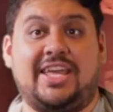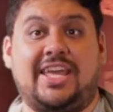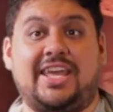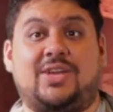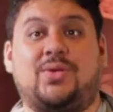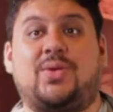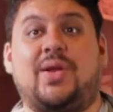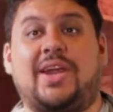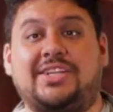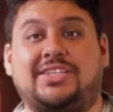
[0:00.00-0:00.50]

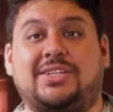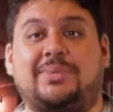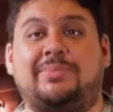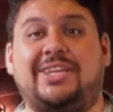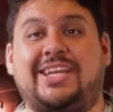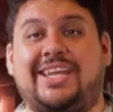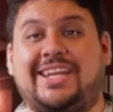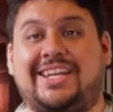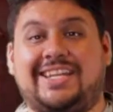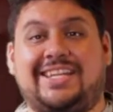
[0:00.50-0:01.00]
It crashed on
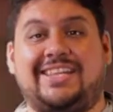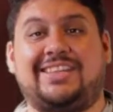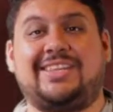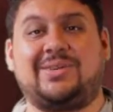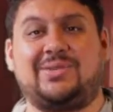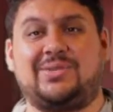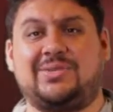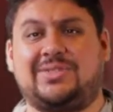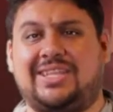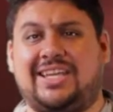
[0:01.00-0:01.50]
me, and
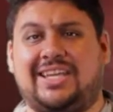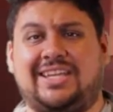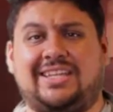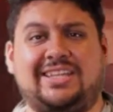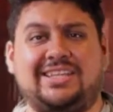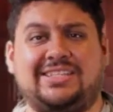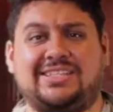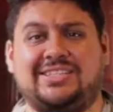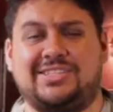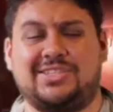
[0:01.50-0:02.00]
there was like
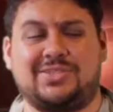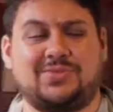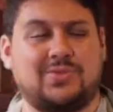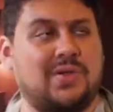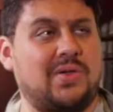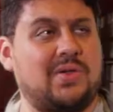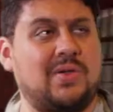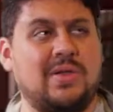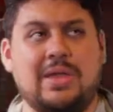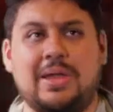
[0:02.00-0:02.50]
glitches as
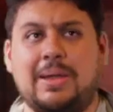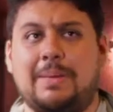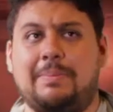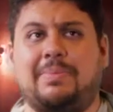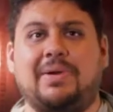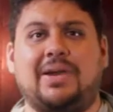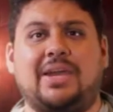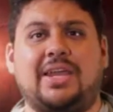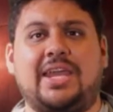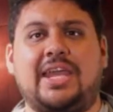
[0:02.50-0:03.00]
well,
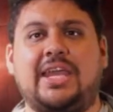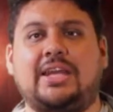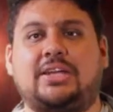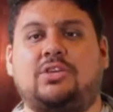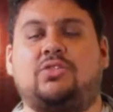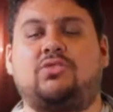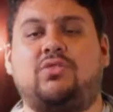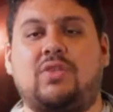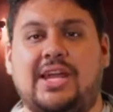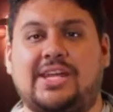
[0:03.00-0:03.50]
but
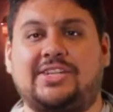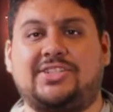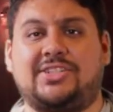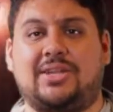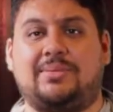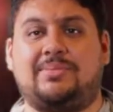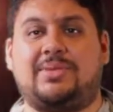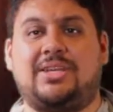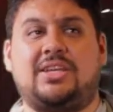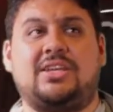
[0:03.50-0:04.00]
it
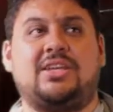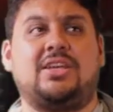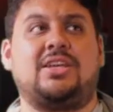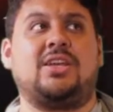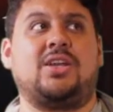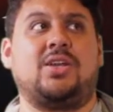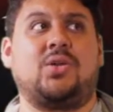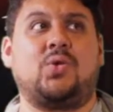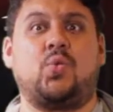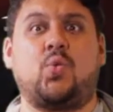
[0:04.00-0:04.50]
crashed on me
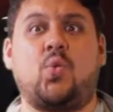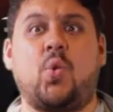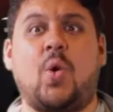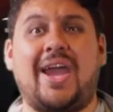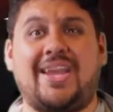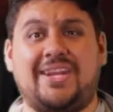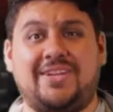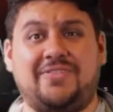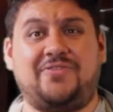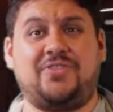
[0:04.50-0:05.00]

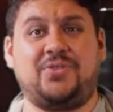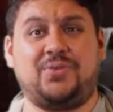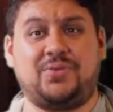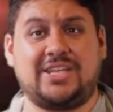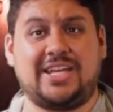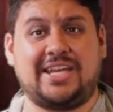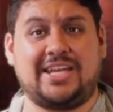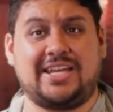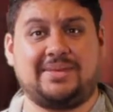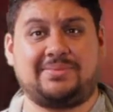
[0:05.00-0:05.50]
quite a few
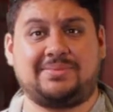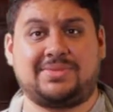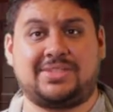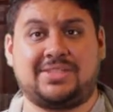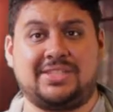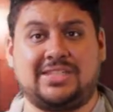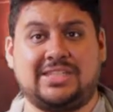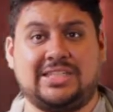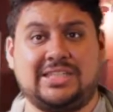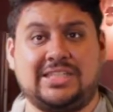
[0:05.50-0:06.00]

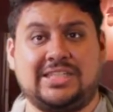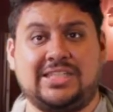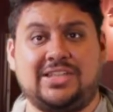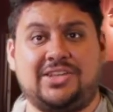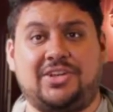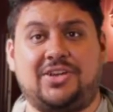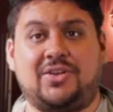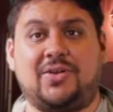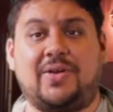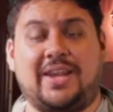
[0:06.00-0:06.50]
times.
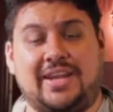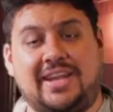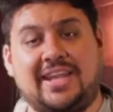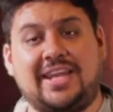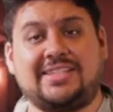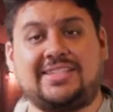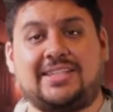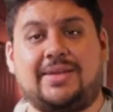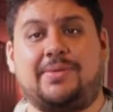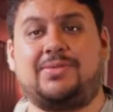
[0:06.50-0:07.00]
And
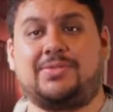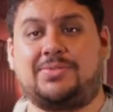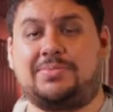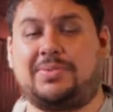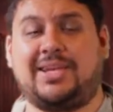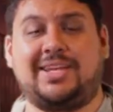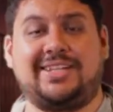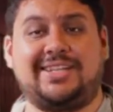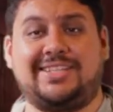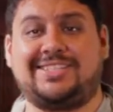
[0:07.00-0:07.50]
yes, I was
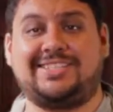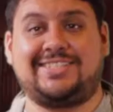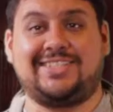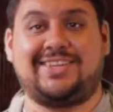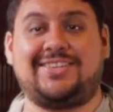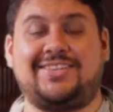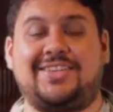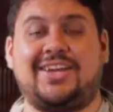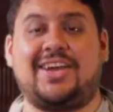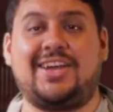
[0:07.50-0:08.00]
playing this a
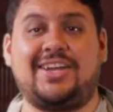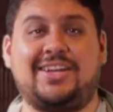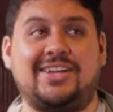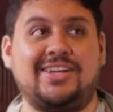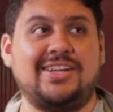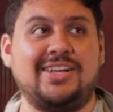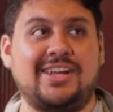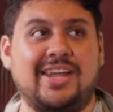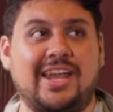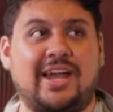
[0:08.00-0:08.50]

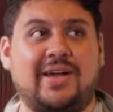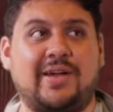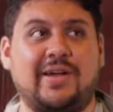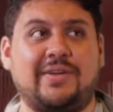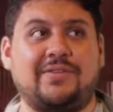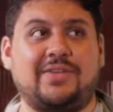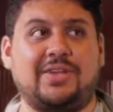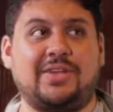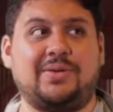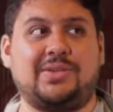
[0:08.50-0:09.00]
lot.
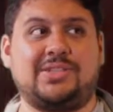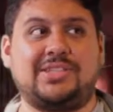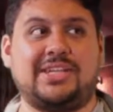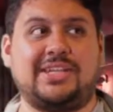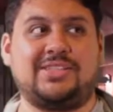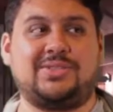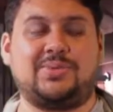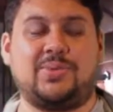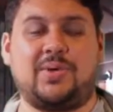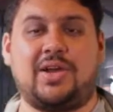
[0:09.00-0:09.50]
However, there were
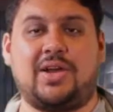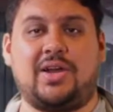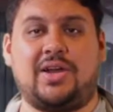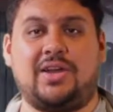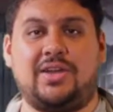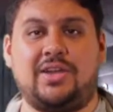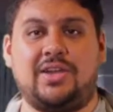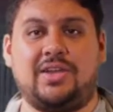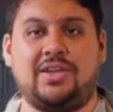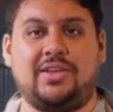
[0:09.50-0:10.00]
times
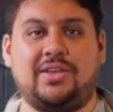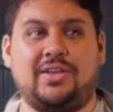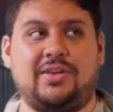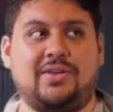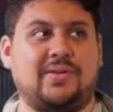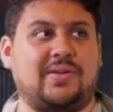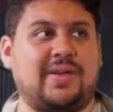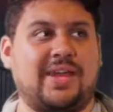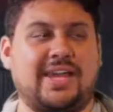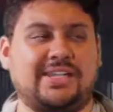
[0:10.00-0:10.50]
where
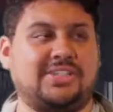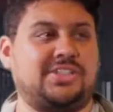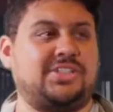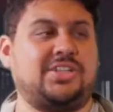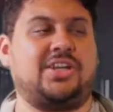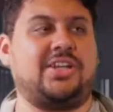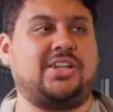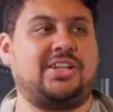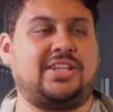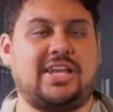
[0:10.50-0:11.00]
I'd
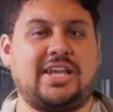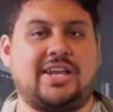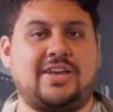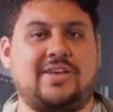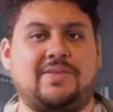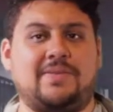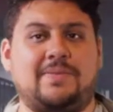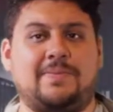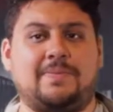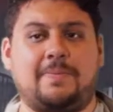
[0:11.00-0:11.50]
shut it
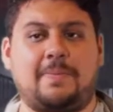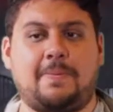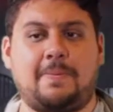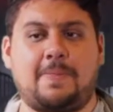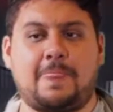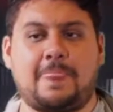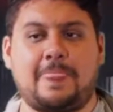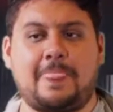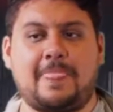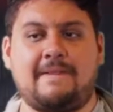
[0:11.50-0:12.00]
down,
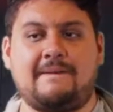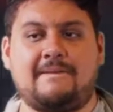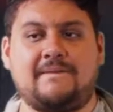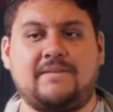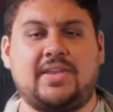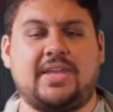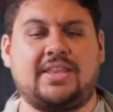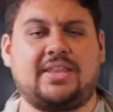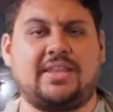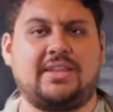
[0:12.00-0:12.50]

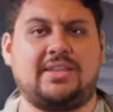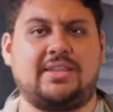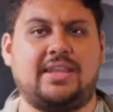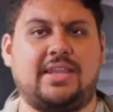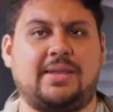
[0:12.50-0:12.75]
and then